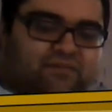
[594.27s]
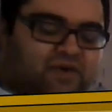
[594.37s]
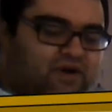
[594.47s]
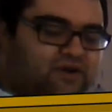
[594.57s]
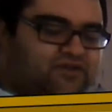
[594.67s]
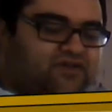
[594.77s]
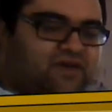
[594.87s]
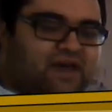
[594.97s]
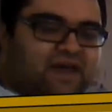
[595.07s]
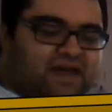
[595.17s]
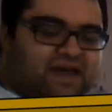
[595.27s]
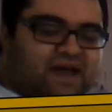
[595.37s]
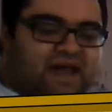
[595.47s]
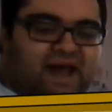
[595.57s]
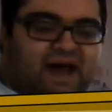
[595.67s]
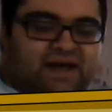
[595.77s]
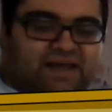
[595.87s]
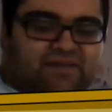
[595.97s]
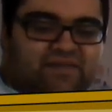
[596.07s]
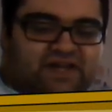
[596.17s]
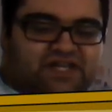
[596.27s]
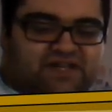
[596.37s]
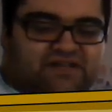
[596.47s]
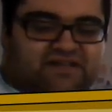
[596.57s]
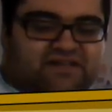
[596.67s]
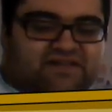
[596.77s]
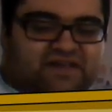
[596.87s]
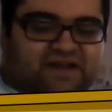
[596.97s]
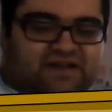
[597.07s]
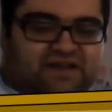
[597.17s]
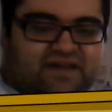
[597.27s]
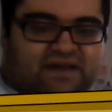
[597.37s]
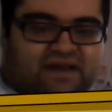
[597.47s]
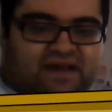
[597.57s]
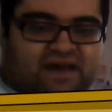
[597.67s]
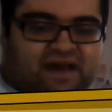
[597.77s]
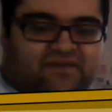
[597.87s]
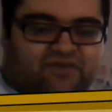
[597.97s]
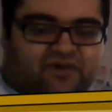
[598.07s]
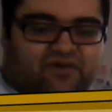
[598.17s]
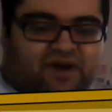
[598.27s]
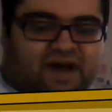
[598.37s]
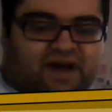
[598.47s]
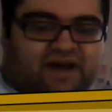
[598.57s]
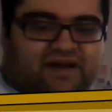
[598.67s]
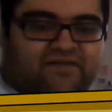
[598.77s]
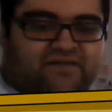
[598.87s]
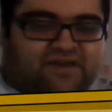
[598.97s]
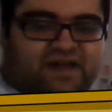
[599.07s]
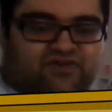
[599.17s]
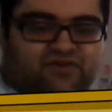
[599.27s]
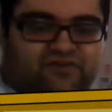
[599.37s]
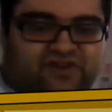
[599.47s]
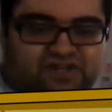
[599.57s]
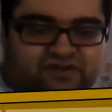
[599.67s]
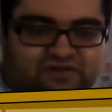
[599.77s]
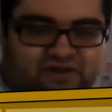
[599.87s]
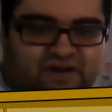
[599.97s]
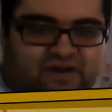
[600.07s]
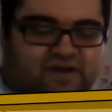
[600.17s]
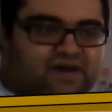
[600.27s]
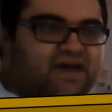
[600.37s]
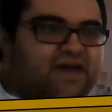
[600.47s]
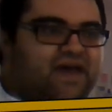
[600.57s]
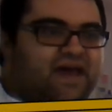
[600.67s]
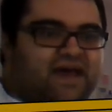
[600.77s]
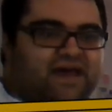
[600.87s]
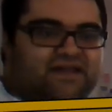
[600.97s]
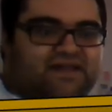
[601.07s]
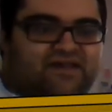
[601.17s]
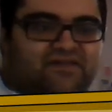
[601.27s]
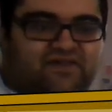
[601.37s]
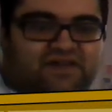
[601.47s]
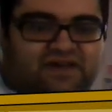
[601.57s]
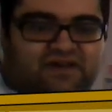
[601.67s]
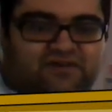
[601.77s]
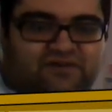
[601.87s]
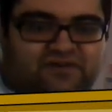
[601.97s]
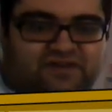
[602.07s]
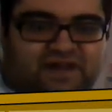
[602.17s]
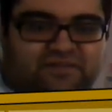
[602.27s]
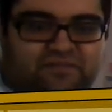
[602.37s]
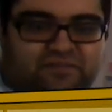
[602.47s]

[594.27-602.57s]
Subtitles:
But I imagine sincerely After have that you vision any videos than